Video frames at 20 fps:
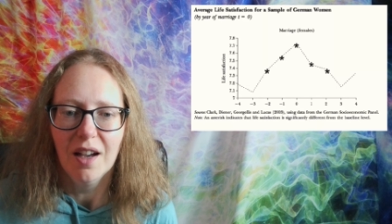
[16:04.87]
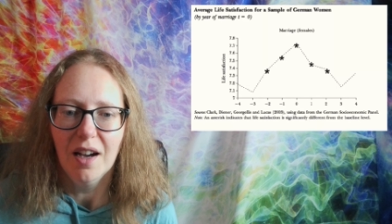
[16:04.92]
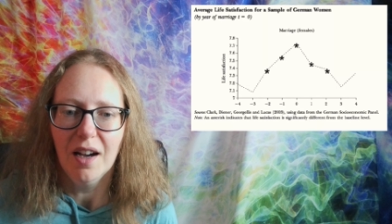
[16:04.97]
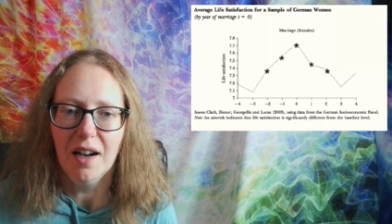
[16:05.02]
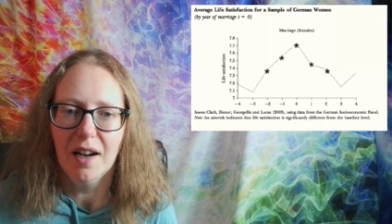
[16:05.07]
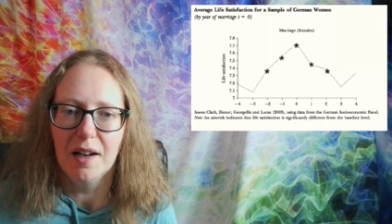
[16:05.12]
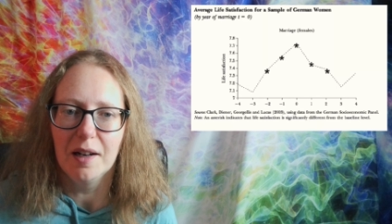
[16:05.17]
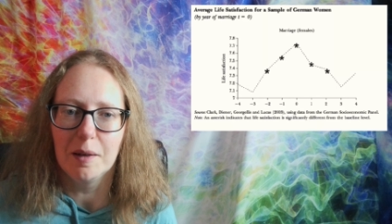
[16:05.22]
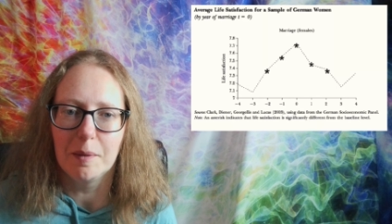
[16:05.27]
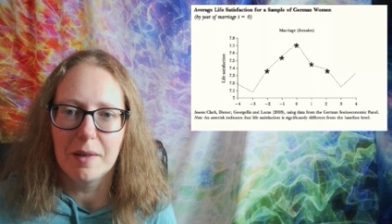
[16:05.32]

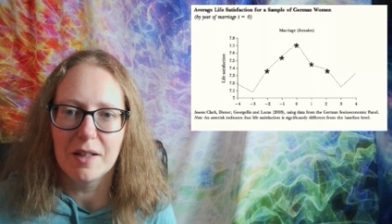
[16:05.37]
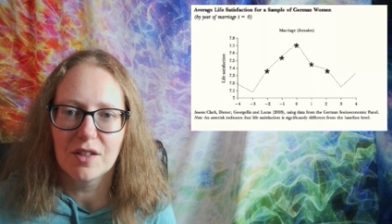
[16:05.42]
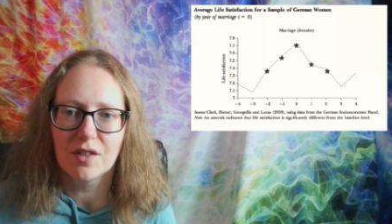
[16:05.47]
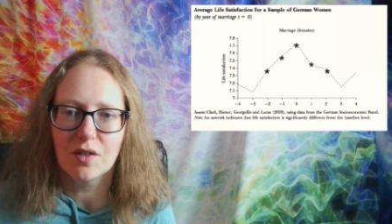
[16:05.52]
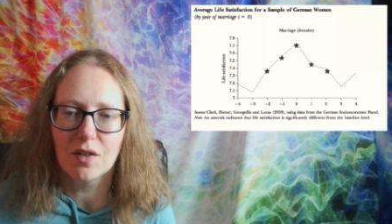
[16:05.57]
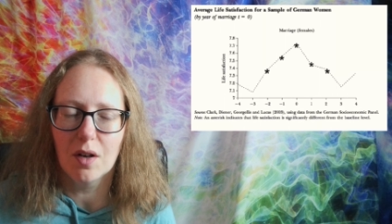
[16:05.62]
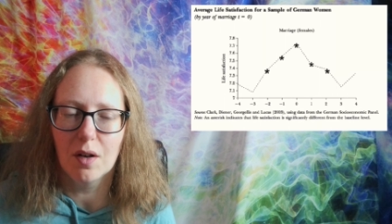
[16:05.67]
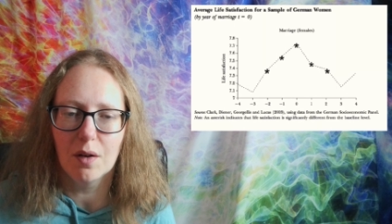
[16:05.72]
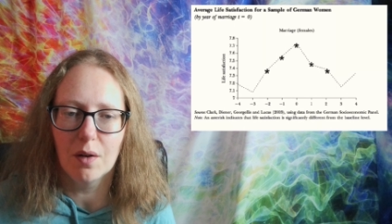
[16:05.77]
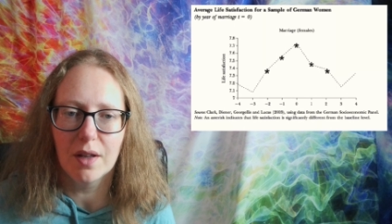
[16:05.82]
And
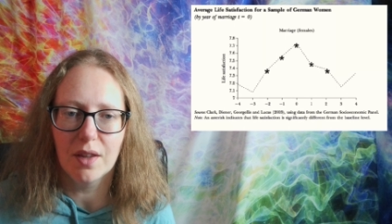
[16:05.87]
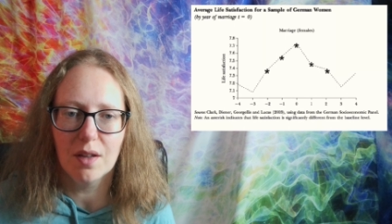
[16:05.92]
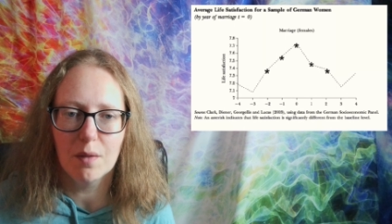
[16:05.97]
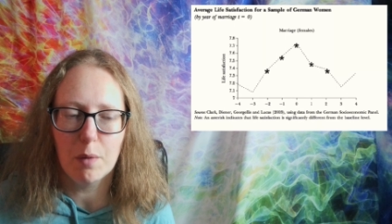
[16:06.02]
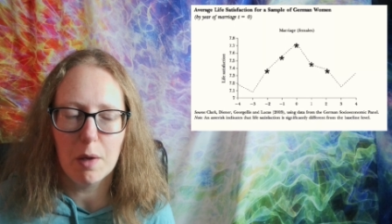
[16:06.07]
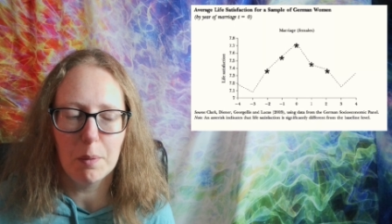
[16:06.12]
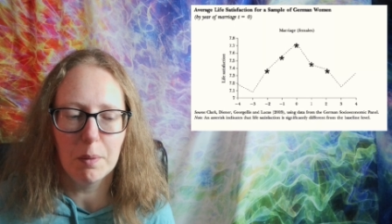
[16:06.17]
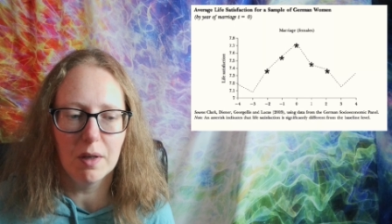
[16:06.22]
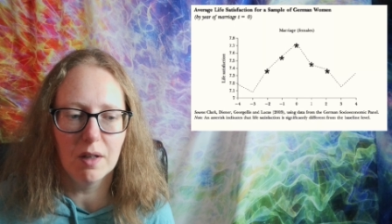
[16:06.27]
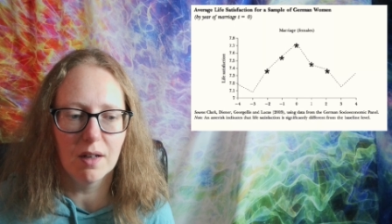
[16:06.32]
so I think
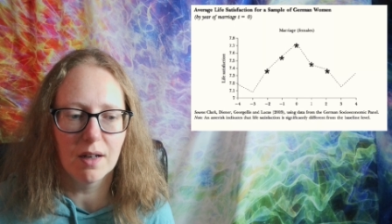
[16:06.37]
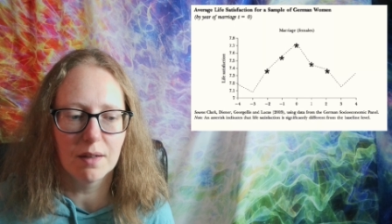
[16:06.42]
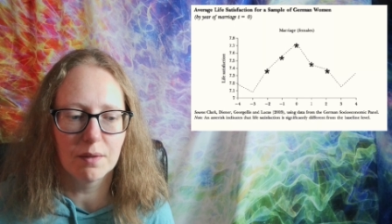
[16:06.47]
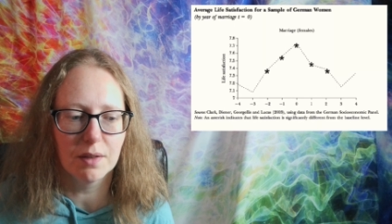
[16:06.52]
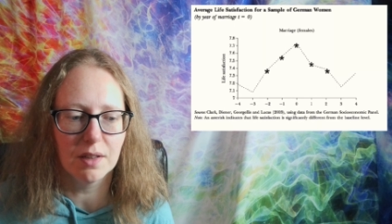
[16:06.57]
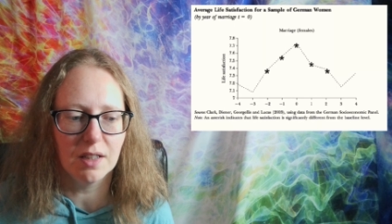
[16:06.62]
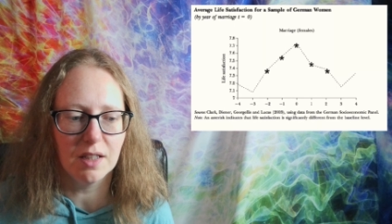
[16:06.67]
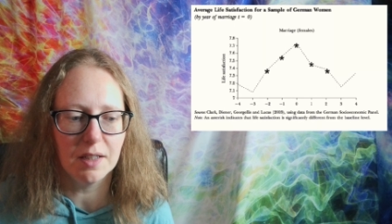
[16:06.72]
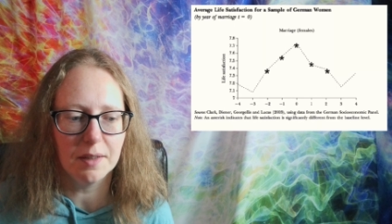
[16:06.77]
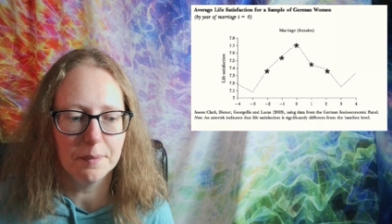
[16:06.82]
people are
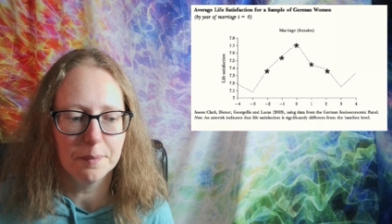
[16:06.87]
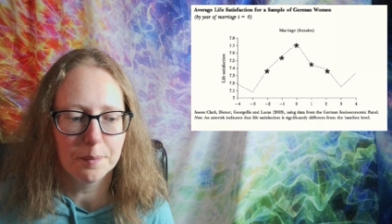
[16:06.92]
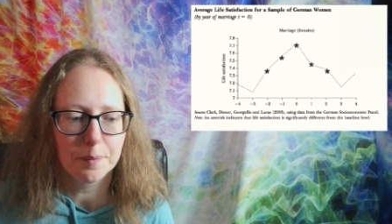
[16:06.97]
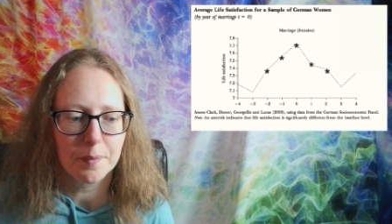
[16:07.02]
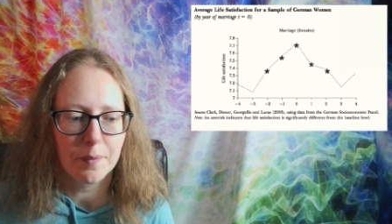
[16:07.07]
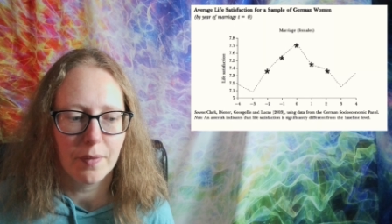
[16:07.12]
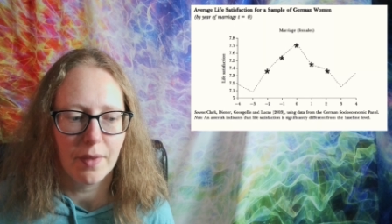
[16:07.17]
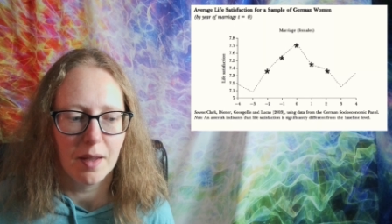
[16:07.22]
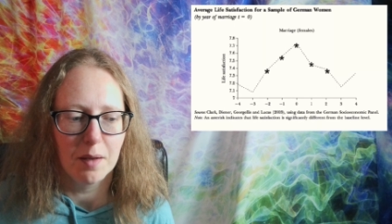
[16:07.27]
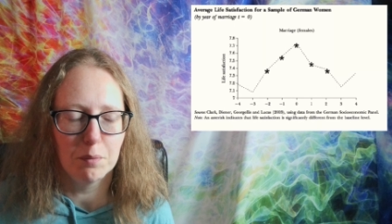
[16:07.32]
really
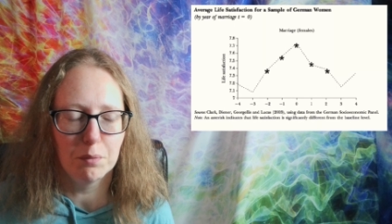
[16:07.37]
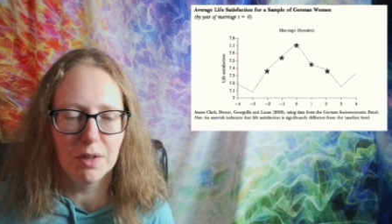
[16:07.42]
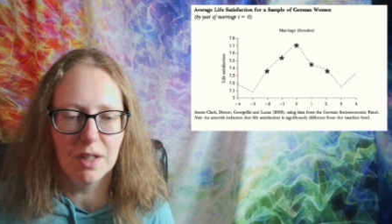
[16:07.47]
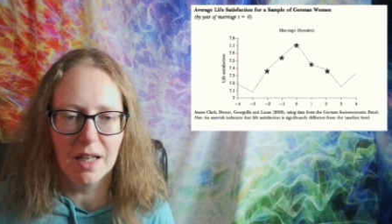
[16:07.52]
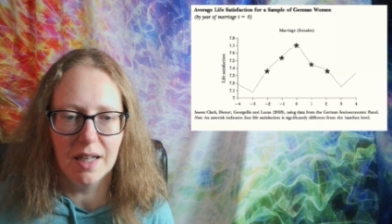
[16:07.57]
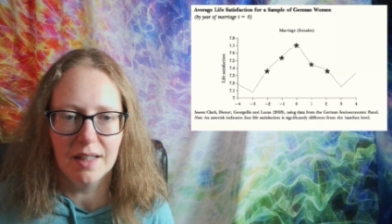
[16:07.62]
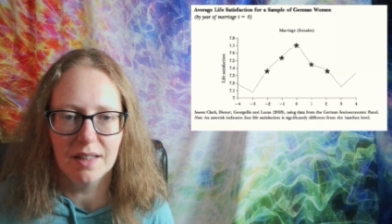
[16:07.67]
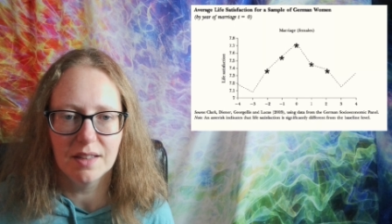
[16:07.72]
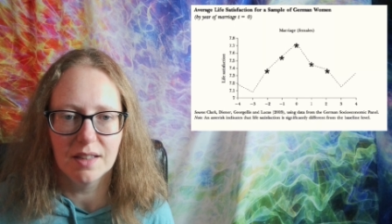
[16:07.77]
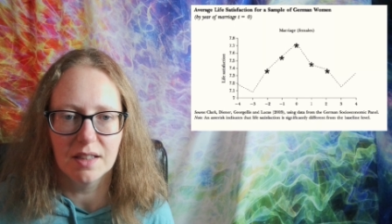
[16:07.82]

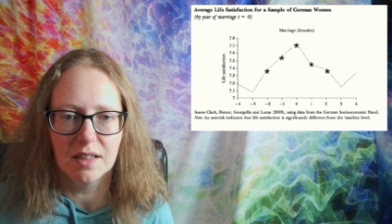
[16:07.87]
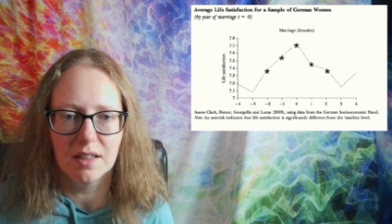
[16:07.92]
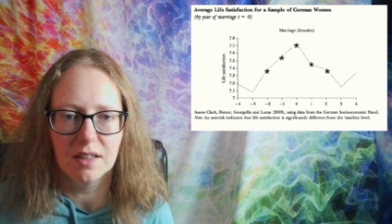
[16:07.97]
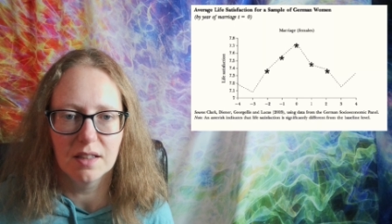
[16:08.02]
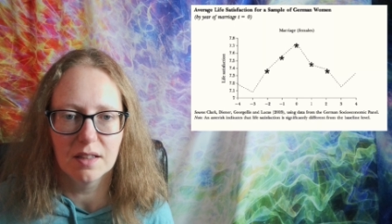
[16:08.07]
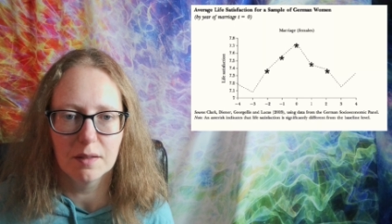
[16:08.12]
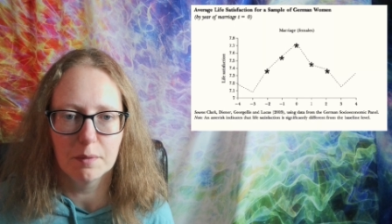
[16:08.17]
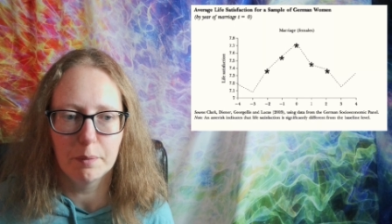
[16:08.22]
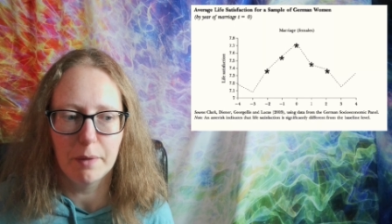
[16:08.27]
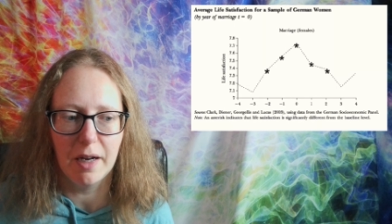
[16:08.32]

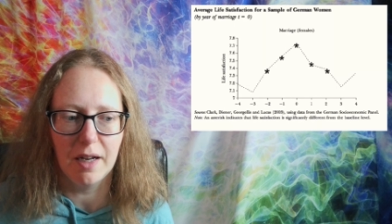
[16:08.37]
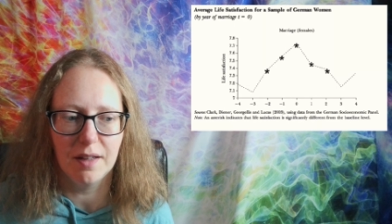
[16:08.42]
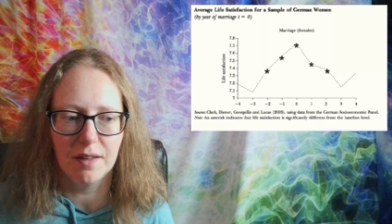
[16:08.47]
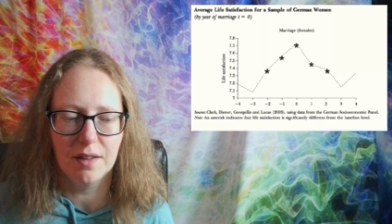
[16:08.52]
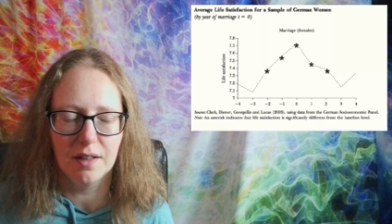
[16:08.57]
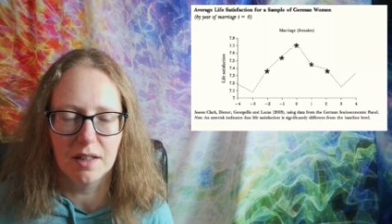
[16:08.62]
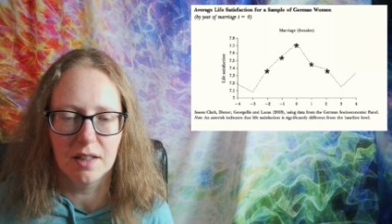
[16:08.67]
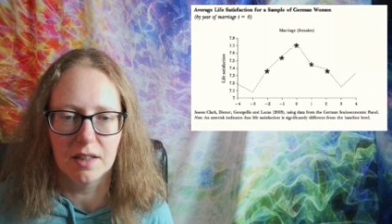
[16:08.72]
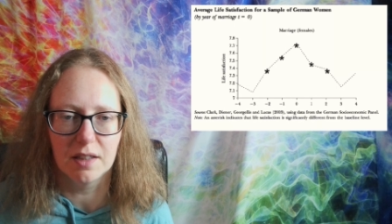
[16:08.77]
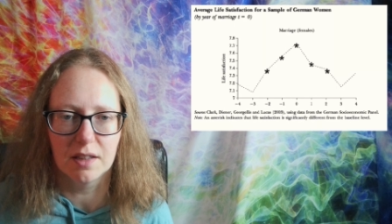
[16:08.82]
blinded by
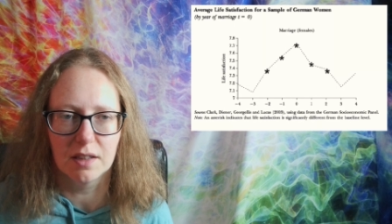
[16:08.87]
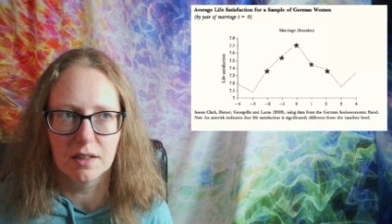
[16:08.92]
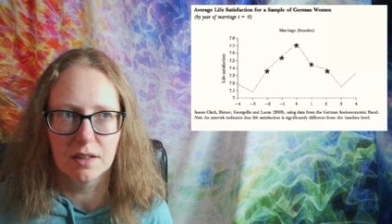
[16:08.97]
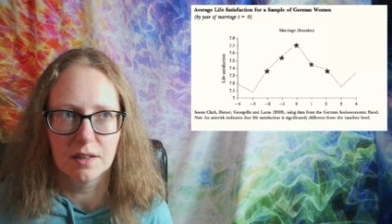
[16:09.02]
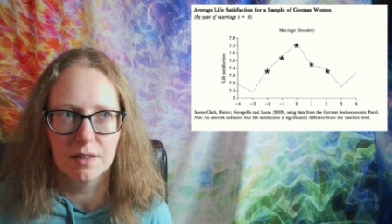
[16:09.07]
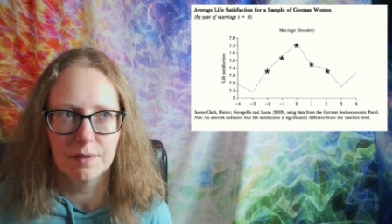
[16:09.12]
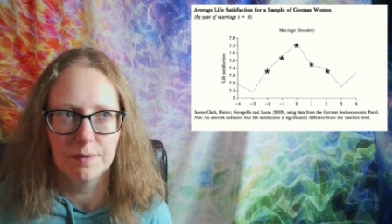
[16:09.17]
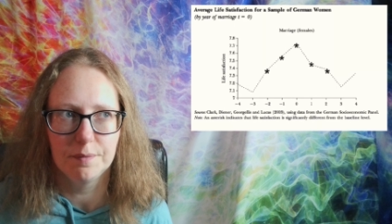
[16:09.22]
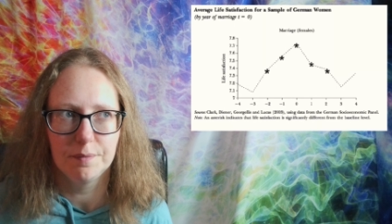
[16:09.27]
their,